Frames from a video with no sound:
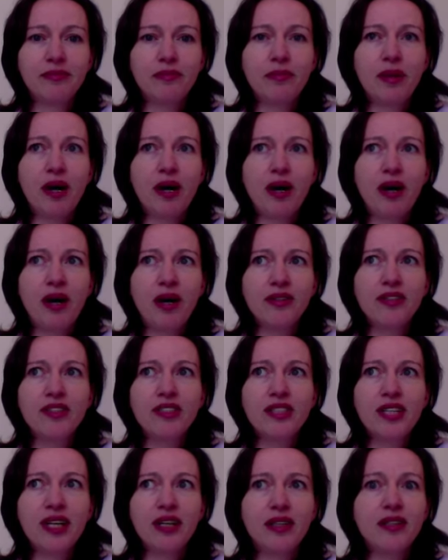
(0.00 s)
Pa,
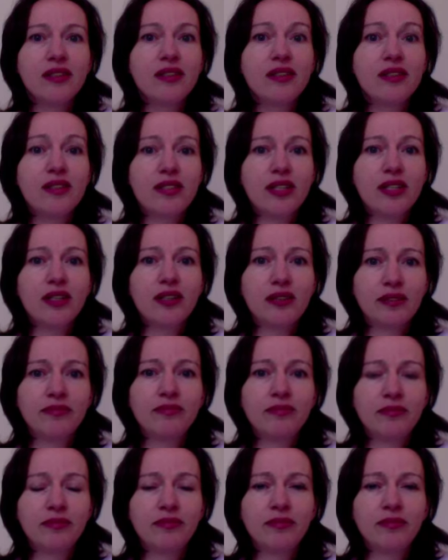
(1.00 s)
tick, t.
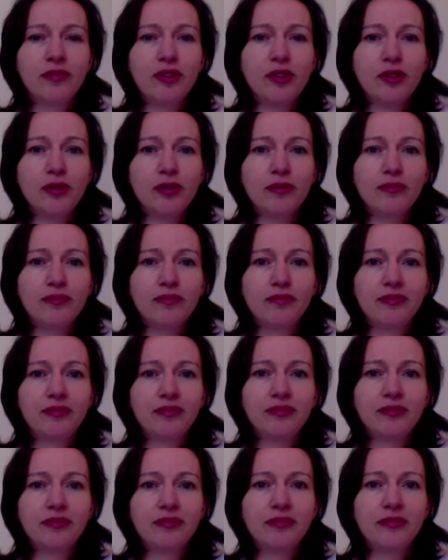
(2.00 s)
Good.
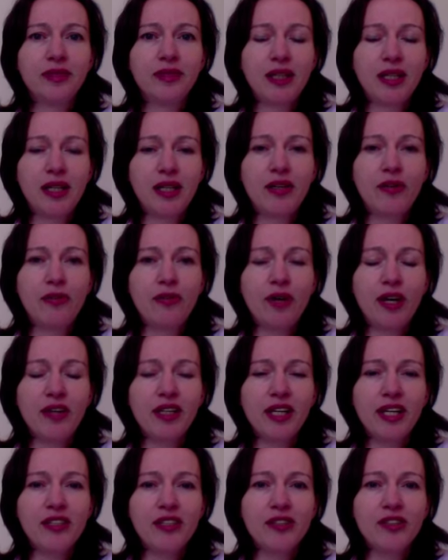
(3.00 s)
Write the
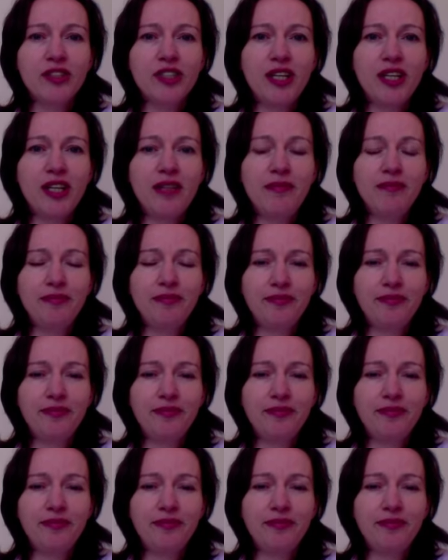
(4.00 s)
letter T.